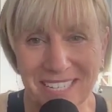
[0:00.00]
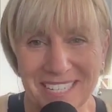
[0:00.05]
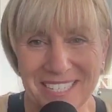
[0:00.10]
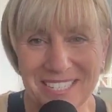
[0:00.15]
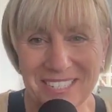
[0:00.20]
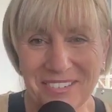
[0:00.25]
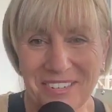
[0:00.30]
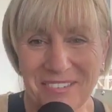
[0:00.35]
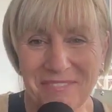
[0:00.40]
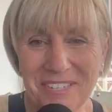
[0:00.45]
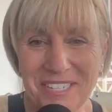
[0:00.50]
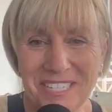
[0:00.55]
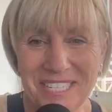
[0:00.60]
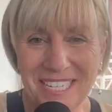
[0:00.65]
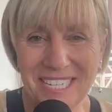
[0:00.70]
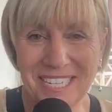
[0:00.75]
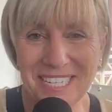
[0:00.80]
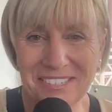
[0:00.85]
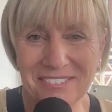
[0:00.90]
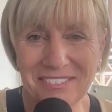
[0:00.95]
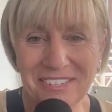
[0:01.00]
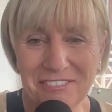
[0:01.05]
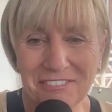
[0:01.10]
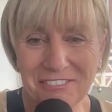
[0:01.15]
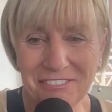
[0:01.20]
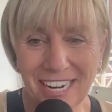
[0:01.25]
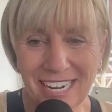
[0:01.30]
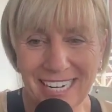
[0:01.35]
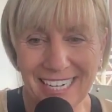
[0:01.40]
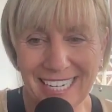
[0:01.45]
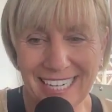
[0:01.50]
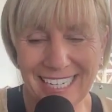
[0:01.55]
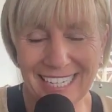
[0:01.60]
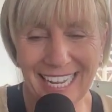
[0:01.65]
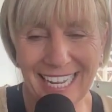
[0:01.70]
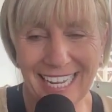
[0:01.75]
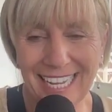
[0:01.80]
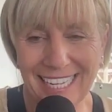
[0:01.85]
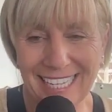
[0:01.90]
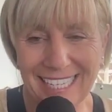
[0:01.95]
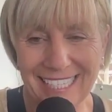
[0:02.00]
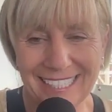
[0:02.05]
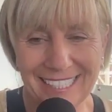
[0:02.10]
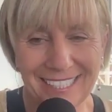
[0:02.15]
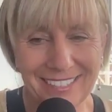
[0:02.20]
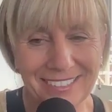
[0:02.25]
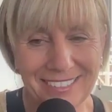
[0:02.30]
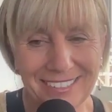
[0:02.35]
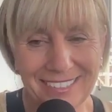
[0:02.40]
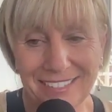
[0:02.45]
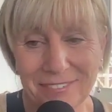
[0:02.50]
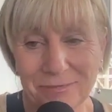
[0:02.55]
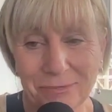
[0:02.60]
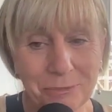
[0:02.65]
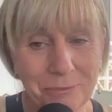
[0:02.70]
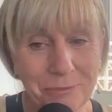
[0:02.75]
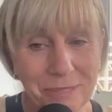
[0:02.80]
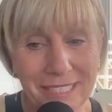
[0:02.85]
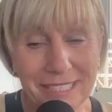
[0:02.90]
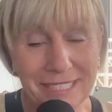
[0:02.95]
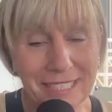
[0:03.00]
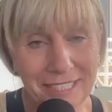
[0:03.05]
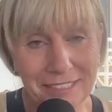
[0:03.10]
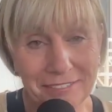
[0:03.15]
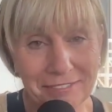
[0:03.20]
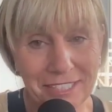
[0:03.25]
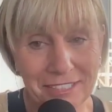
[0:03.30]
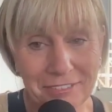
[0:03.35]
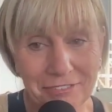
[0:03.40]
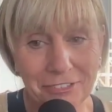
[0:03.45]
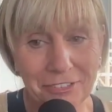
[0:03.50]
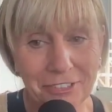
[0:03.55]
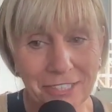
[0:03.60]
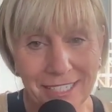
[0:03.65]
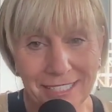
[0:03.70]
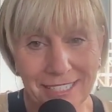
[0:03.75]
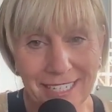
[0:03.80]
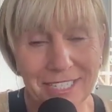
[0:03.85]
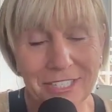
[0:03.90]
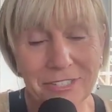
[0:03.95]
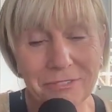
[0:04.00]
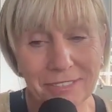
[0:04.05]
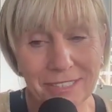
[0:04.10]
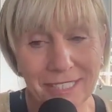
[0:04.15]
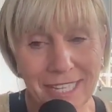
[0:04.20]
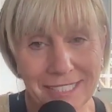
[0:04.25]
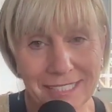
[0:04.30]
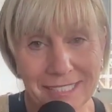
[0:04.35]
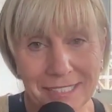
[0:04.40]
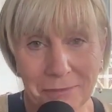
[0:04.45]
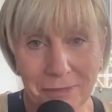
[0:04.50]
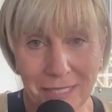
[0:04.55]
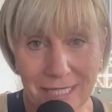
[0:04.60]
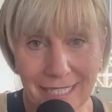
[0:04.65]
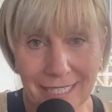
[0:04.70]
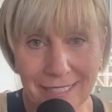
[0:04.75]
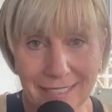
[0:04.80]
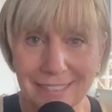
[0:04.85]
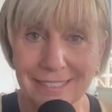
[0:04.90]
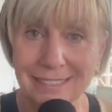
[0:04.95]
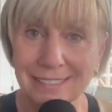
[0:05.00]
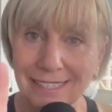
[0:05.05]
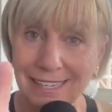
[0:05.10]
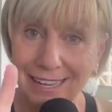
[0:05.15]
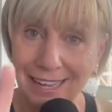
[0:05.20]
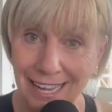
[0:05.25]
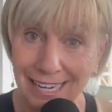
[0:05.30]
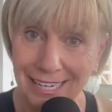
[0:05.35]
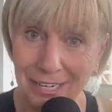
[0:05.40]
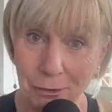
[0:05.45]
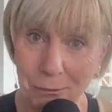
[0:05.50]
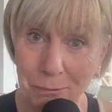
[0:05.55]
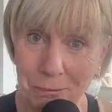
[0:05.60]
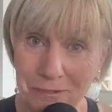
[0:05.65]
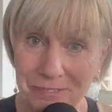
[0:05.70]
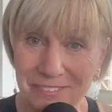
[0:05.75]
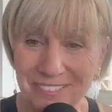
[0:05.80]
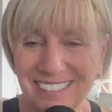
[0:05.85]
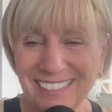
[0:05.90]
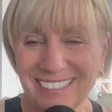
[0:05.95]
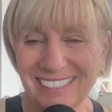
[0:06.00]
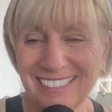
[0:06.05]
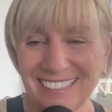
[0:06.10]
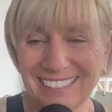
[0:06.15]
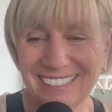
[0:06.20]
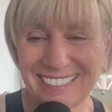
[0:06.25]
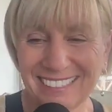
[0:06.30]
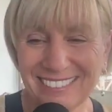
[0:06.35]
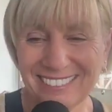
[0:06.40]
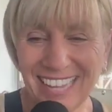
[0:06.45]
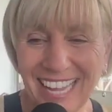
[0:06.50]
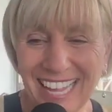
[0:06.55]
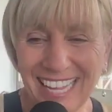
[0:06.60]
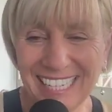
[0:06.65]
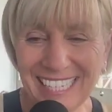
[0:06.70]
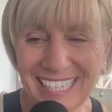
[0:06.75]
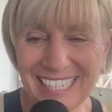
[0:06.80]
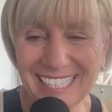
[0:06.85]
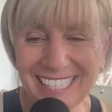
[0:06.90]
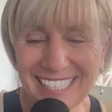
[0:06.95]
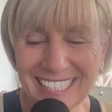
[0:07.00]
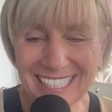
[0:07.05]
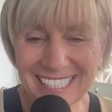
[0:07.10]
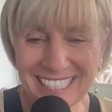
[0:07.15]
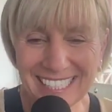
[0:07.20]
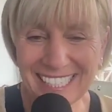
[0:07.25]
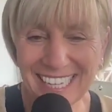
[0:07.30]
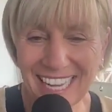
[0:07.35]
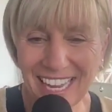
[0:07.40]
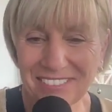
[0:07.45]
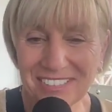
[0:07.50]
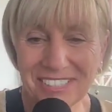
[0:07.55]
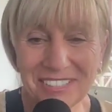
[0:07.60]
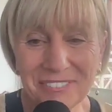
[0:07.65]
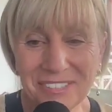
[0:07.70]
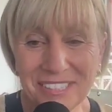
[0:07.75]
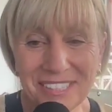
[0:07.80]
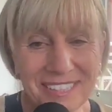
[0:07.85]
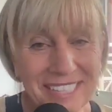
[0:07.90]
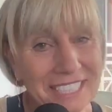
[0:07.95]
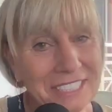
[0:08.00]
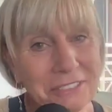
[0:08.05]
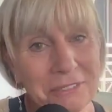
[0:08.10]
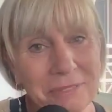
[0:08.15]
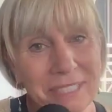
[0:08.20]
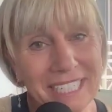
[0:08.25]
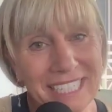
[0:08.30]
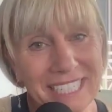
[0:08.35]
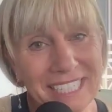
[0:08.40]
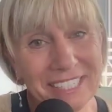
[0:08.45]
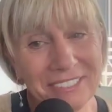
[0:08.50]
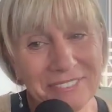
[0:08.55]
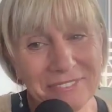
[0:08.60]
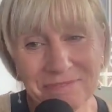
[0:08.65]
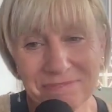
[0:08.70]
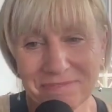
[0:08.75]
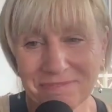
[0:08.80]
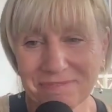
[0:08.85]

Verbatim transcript: So I'll be seeing you on Friday, and, and then we'll be getting ready for a nice, relaxing weekend, I hope. Okay. Have a good one. Thanks for being here.